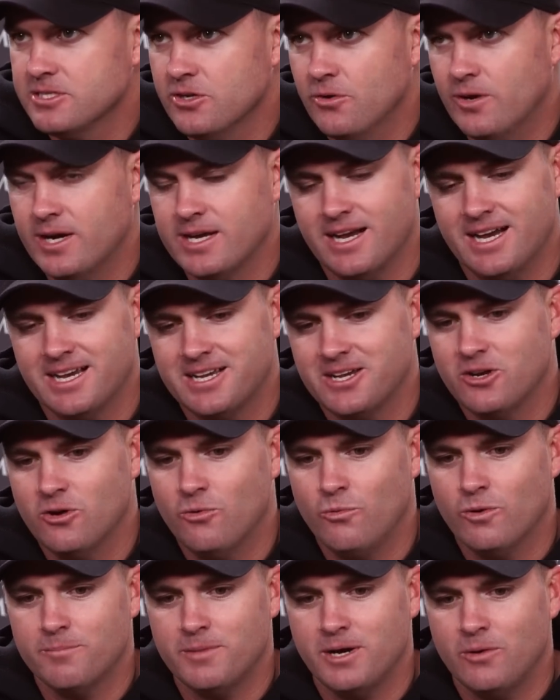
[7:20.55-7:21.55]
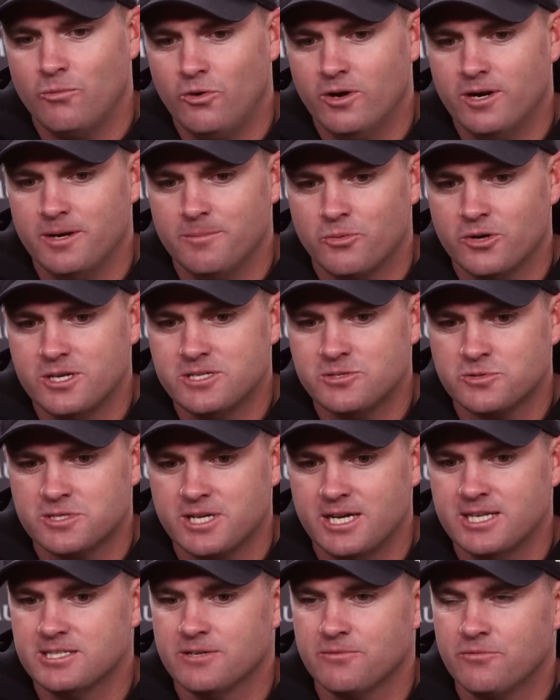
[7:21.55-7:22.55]
I could go one by one and praise those
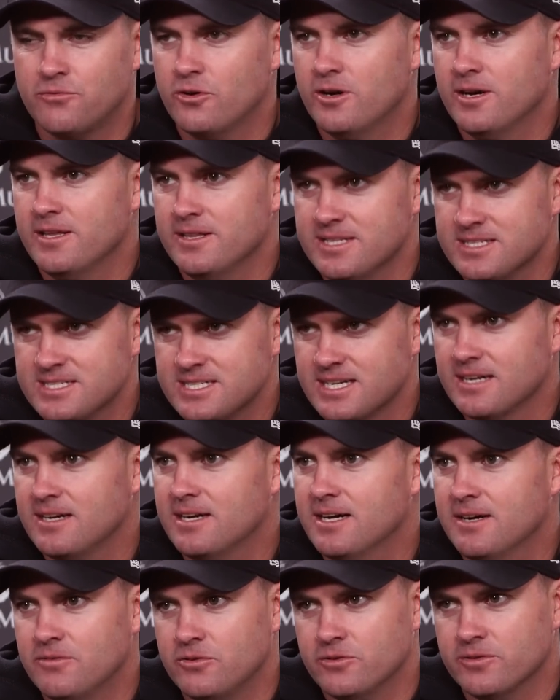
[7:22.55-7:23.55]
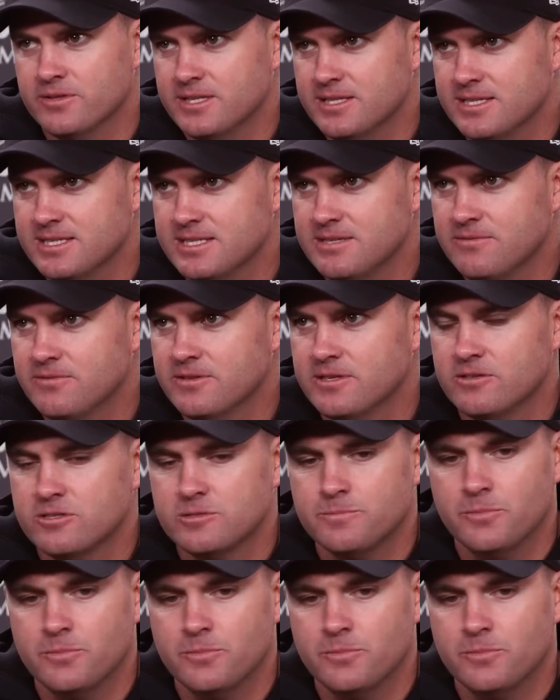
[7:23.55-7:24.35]
guys up front, and then second level, and then the defenders.